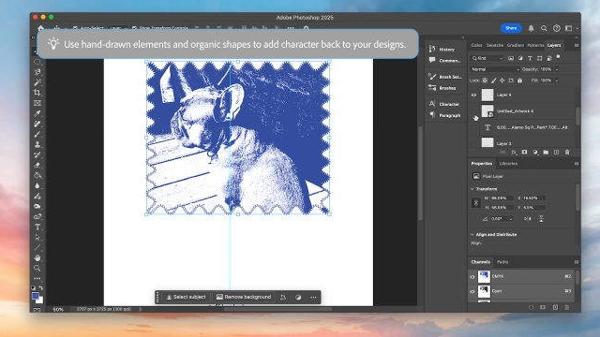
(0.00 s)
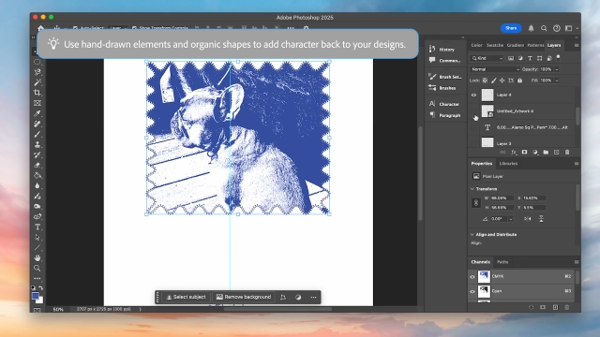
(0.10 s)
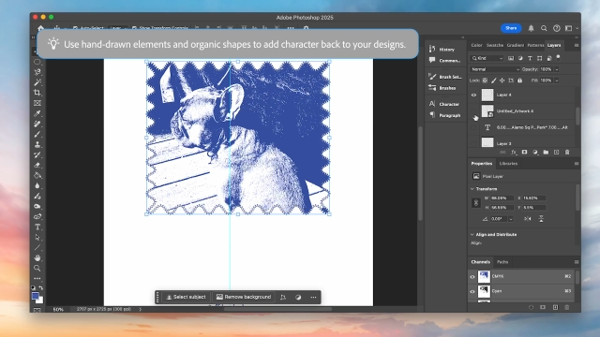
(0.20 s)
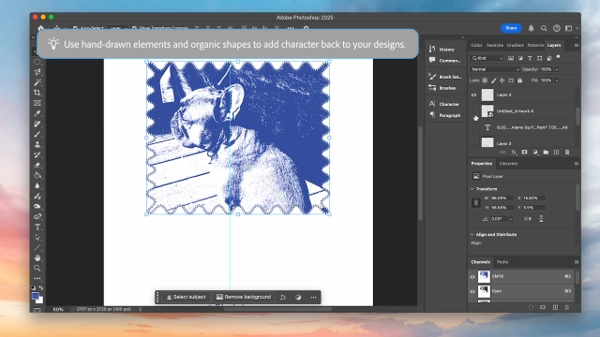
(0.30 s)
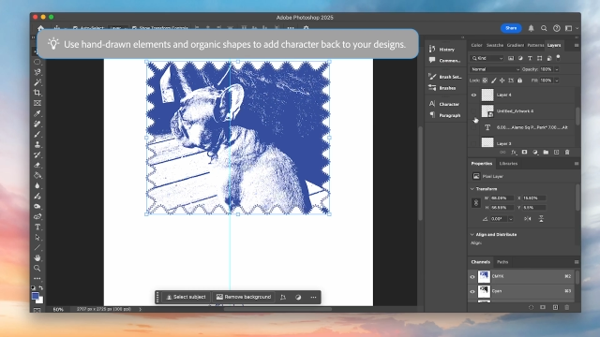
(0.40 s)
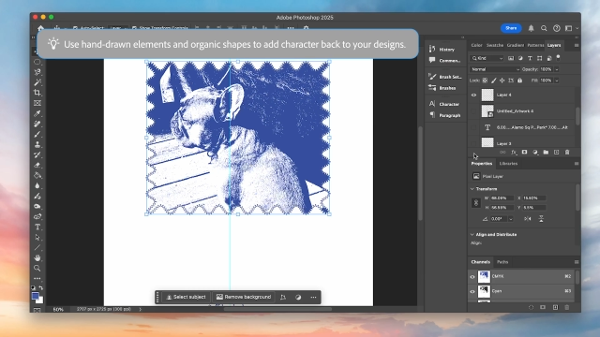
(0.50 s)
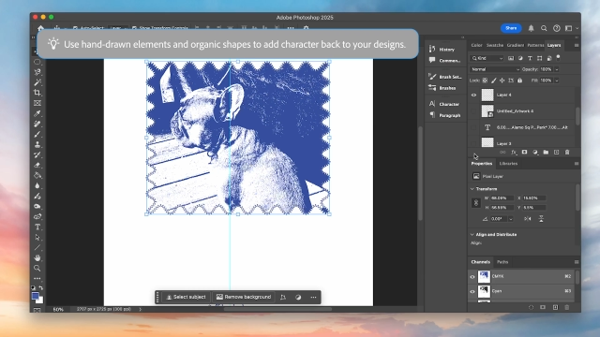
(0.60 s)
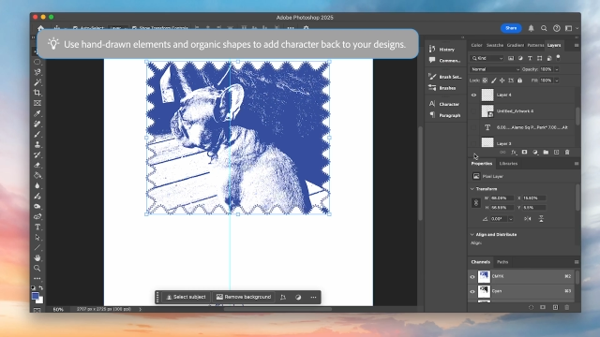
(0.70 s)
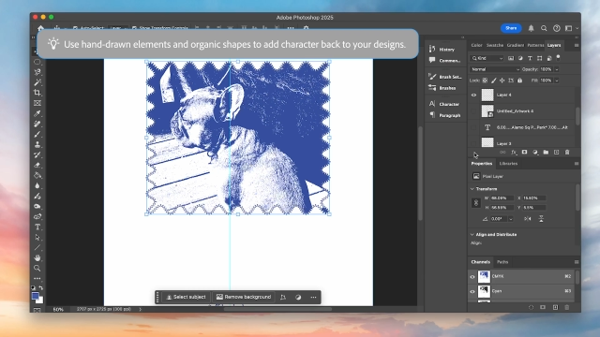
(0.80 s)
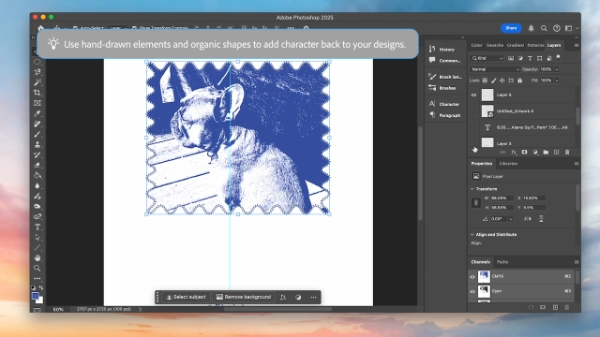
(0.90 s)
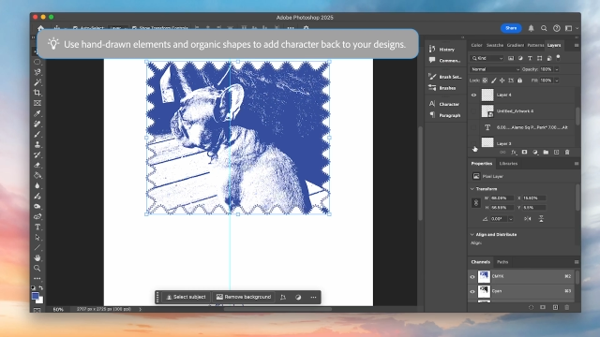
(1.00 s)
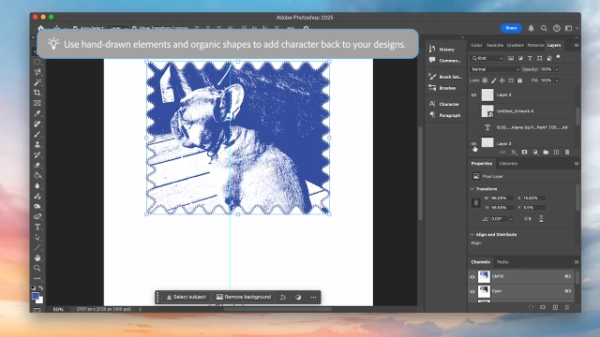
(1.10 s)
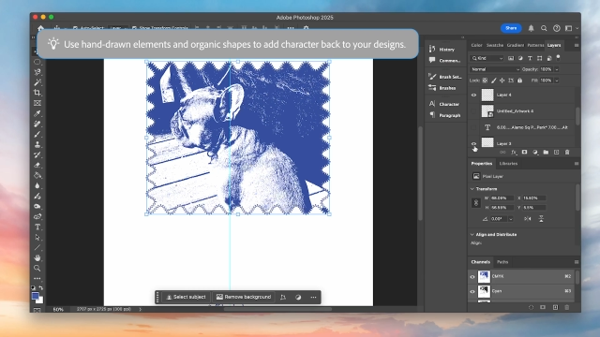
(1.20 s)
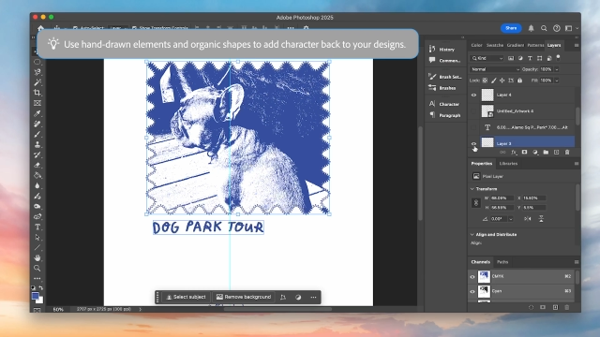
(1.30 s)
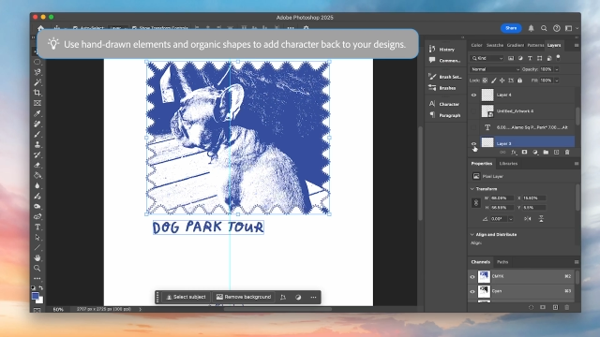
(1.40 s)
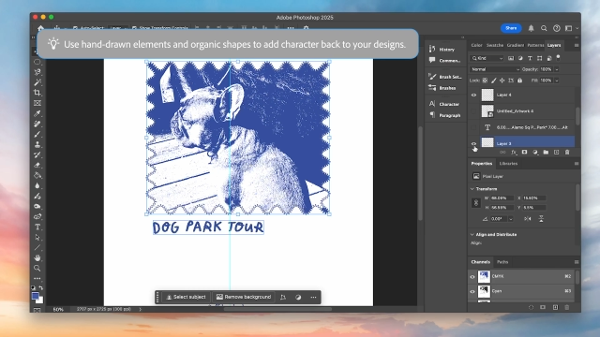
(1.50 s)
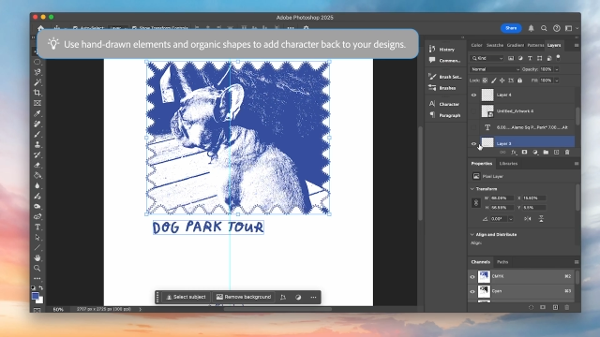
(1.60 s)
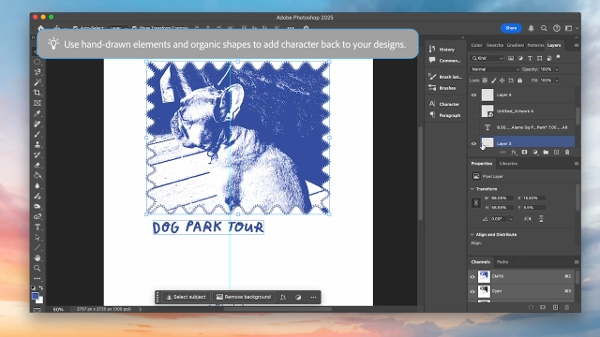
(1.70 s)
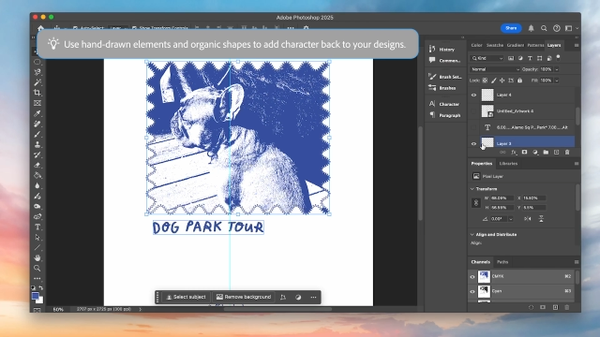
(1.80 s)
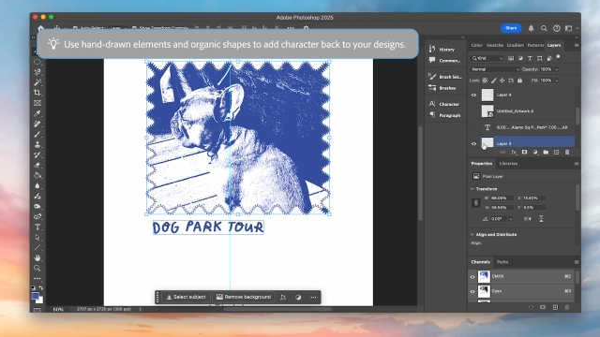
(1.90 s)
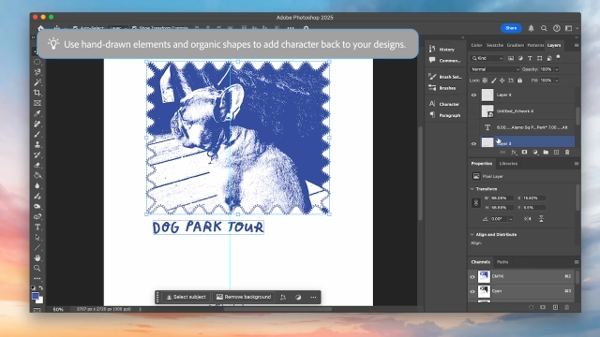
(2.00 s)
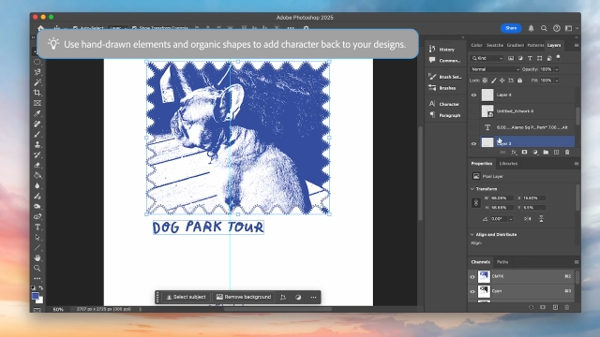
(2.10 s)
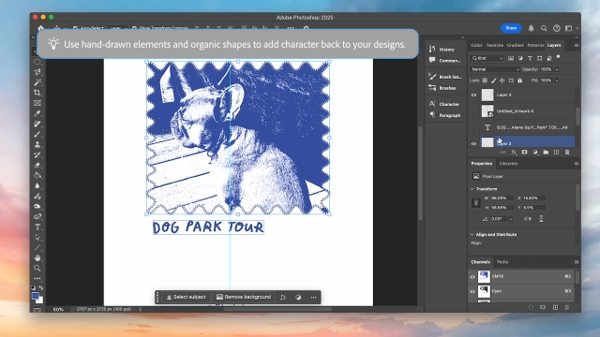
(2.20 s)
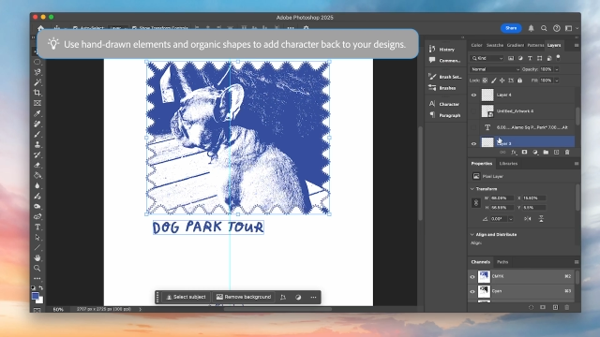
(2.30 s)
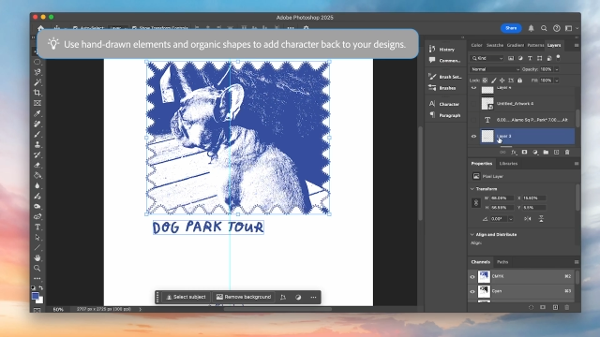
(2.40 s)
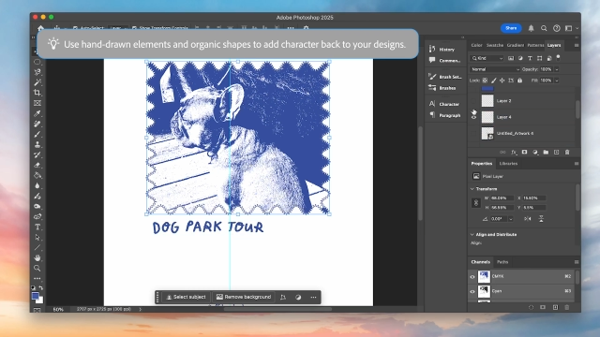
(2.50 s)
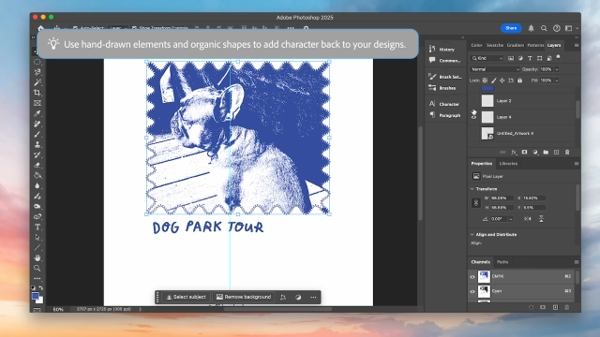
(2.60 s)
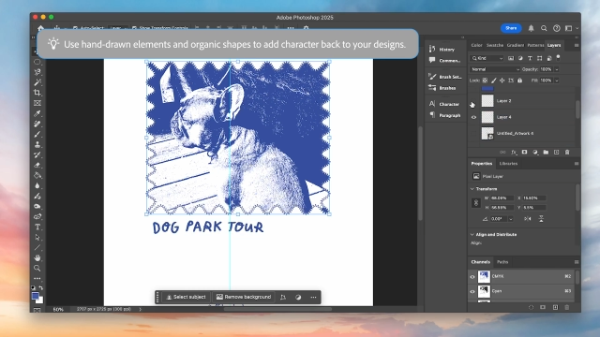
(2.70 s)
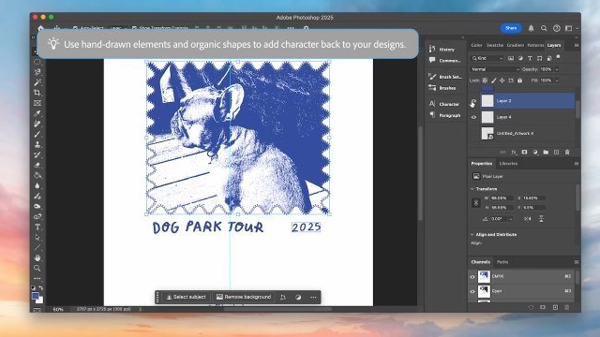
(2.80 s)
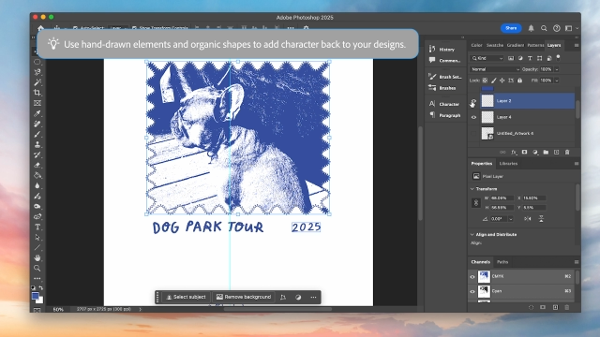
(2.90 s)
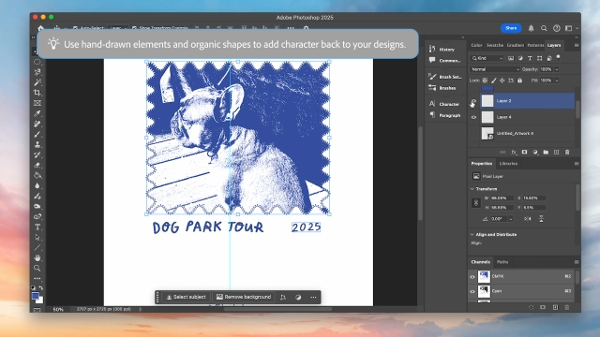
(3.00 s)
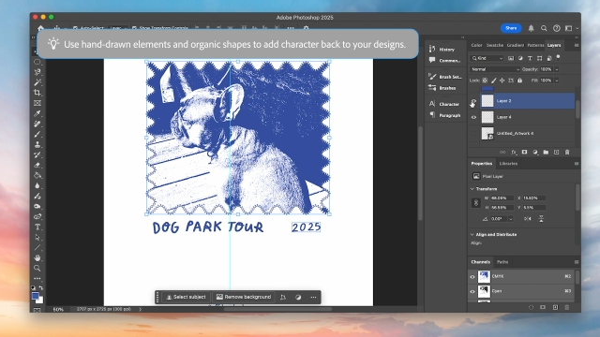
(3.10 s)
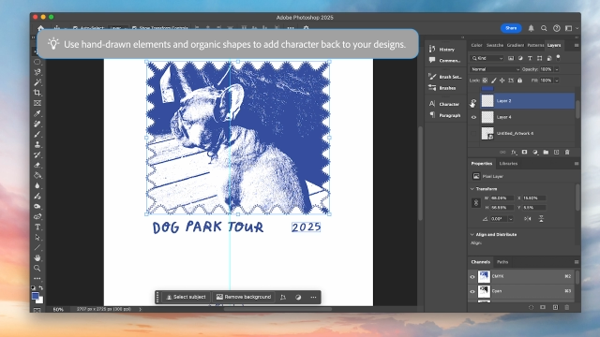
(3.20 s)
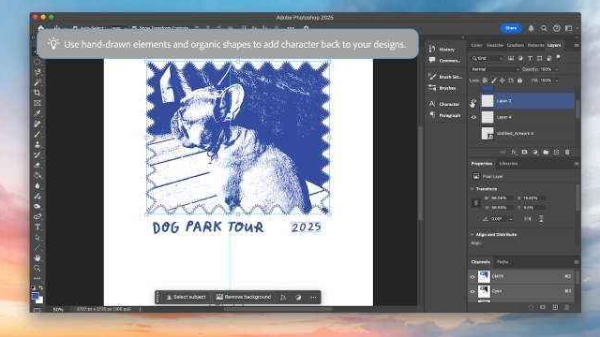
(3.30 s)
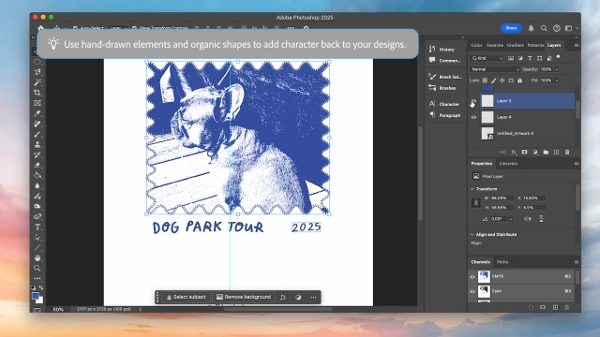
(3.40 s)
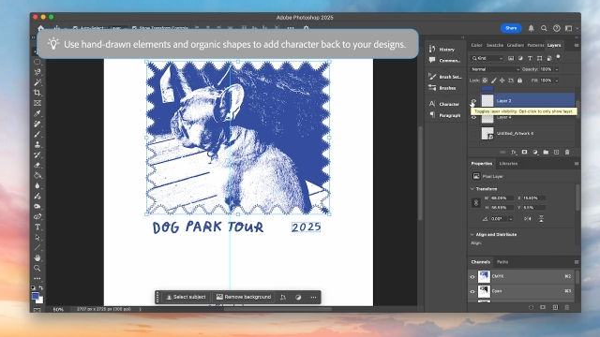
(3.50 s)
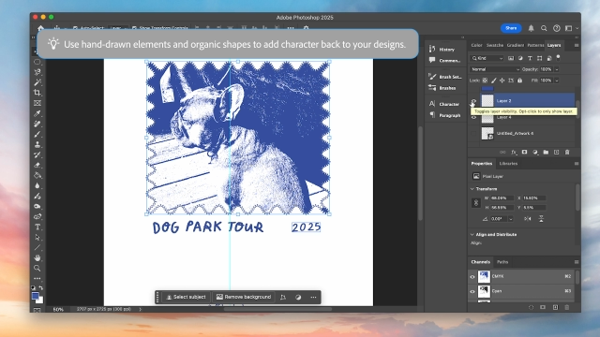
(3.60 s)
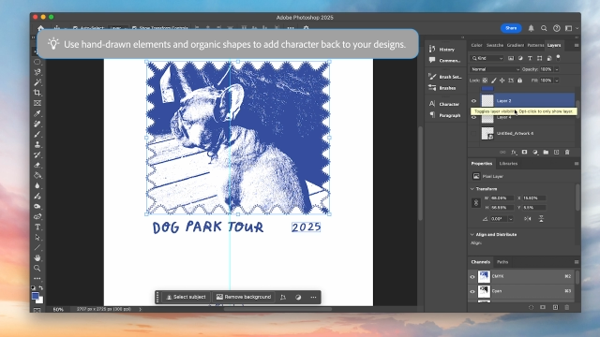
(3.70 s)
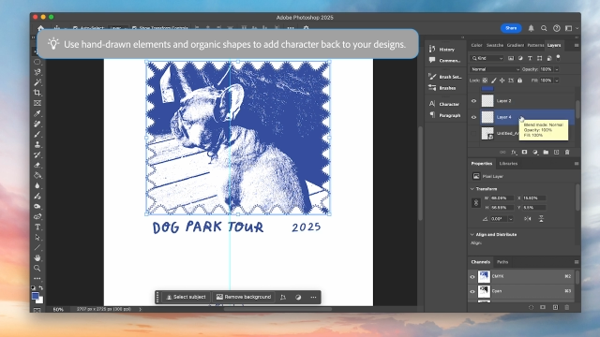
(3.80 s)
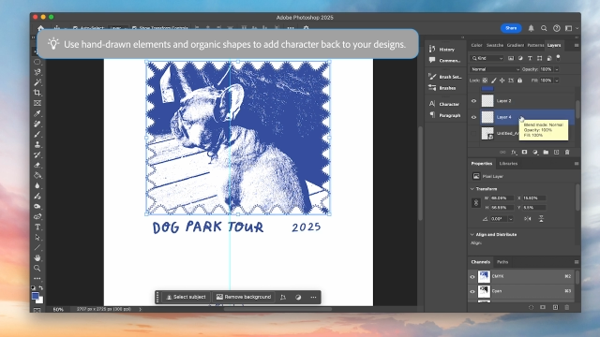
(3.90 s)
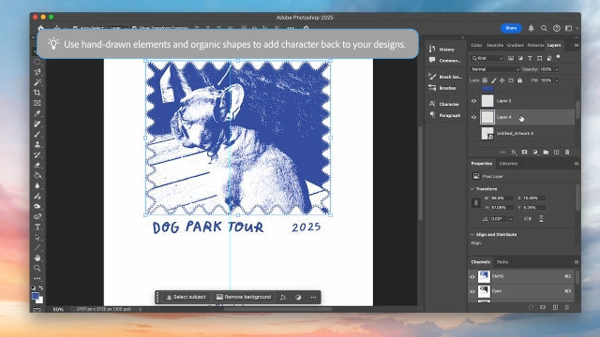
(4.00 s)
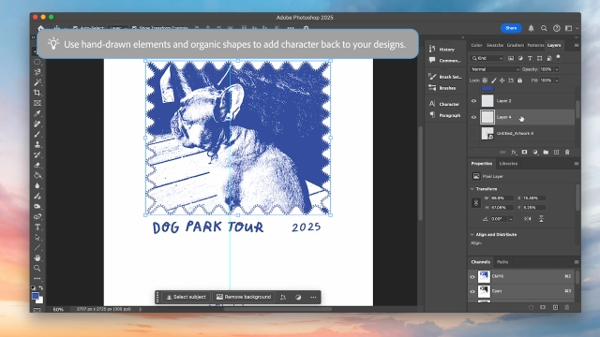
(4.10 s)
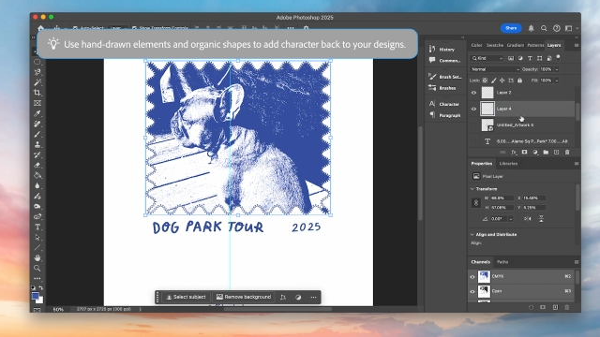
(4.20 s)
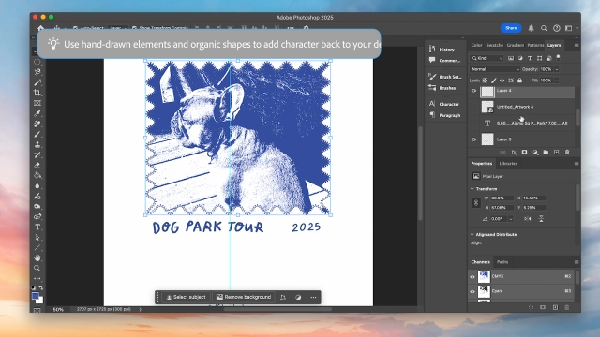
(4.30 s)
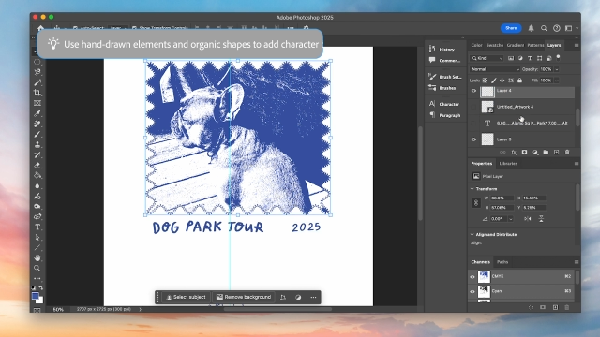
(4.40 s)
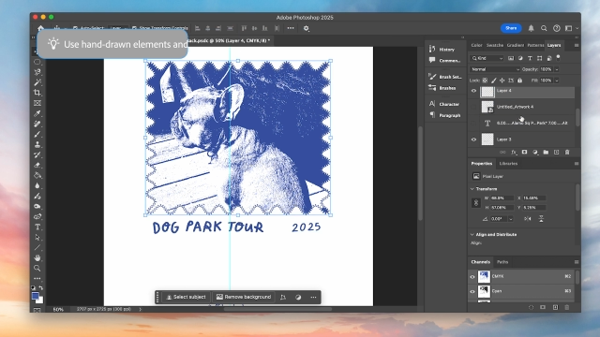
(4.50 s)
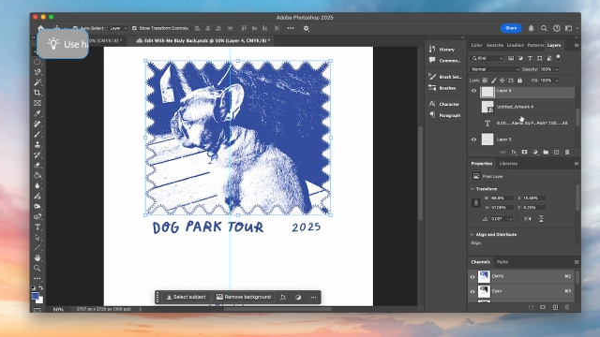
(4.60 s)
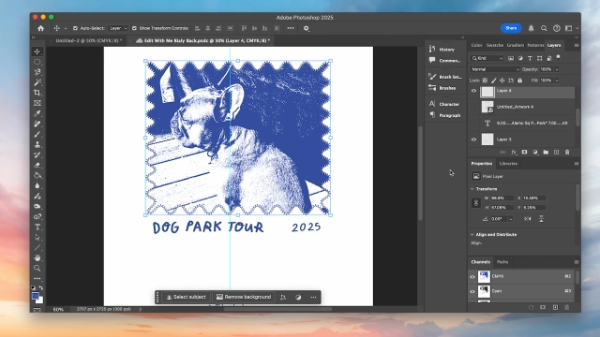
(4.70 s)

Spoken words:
[unreadable: no face in view]